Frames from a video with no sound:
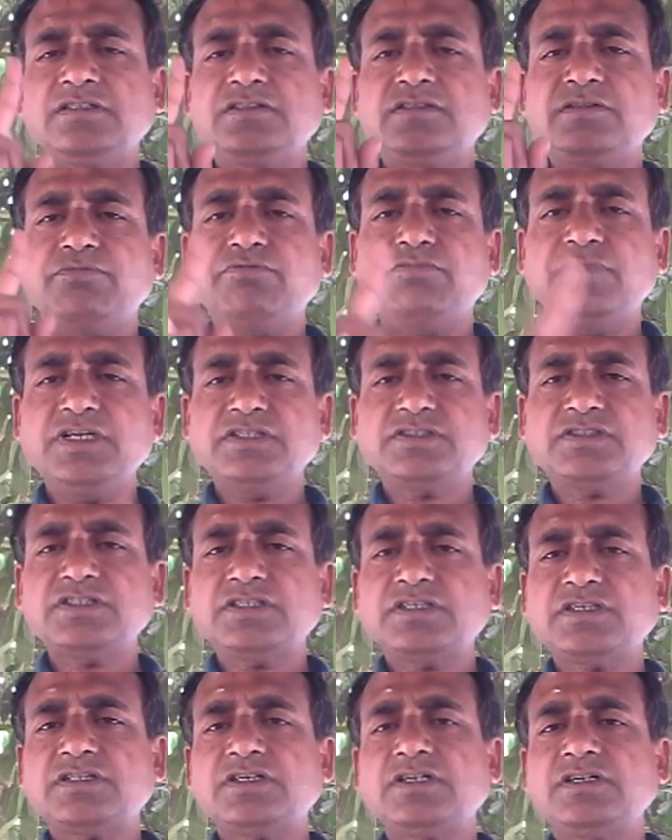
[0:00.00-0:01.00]
The
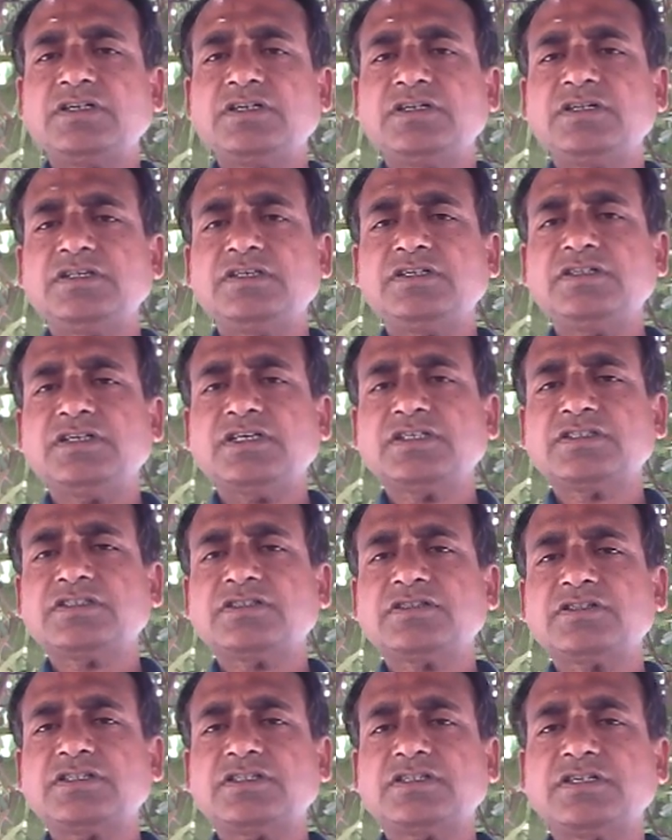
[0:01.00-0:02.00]
basic
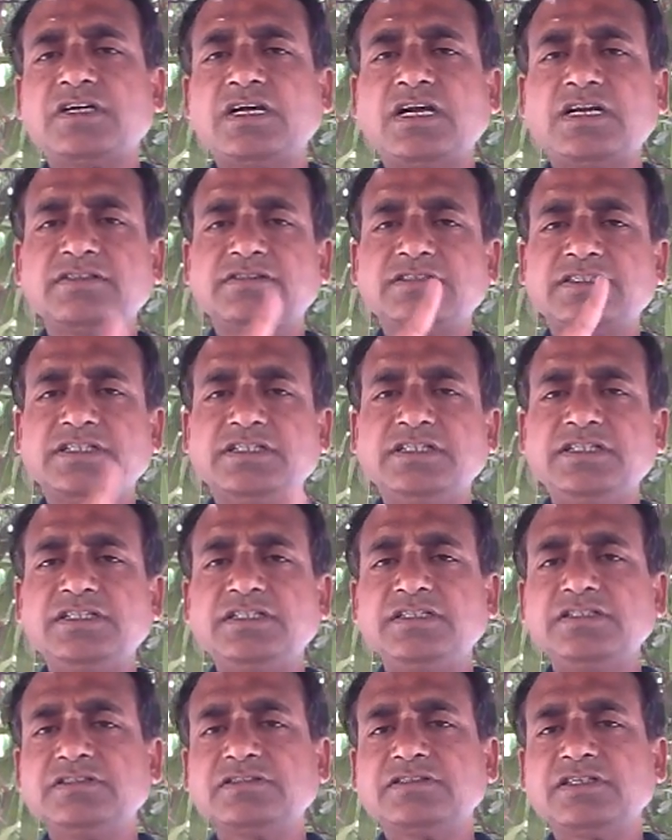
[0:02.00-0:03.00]
industry and the key
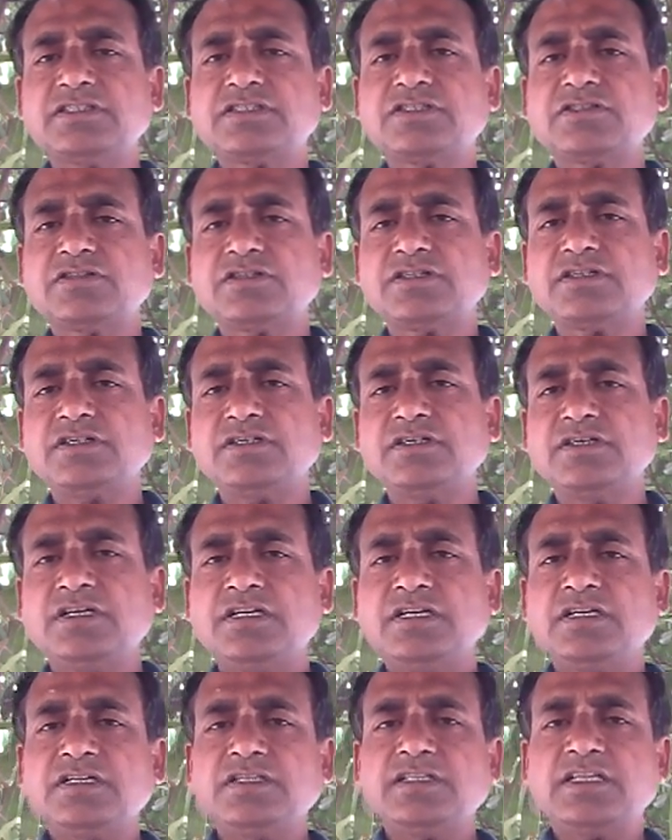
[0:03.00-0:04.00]
industry
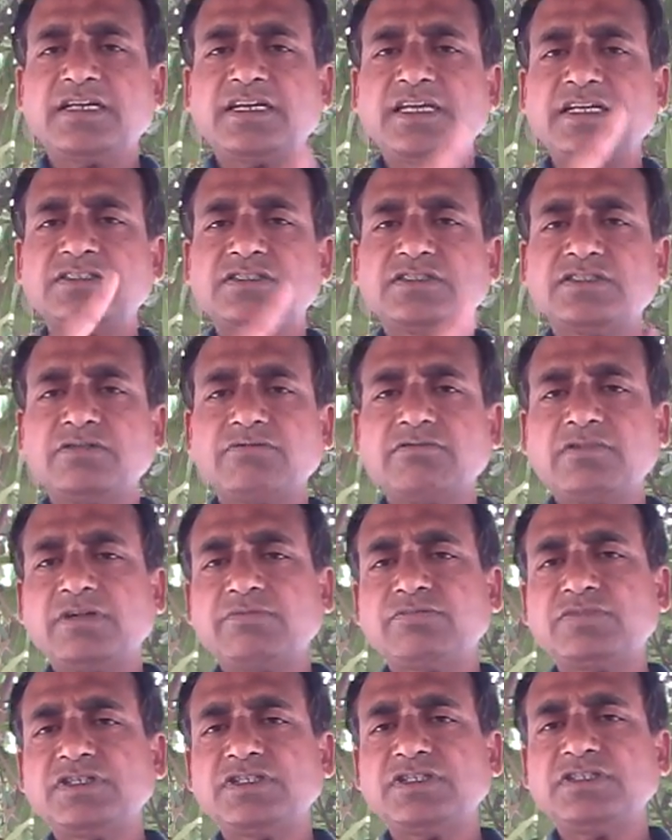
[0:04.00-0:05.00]
that has
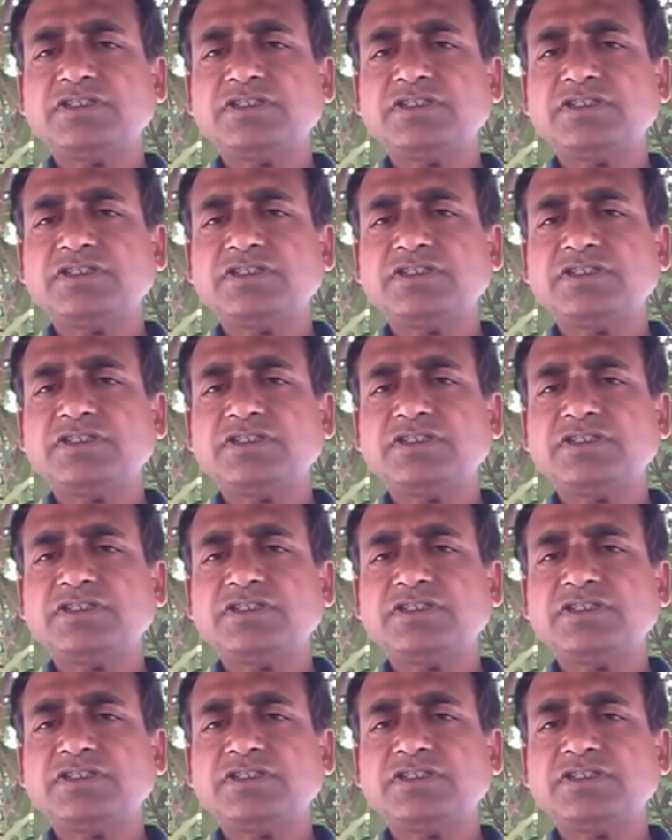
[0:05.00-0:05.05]
developed in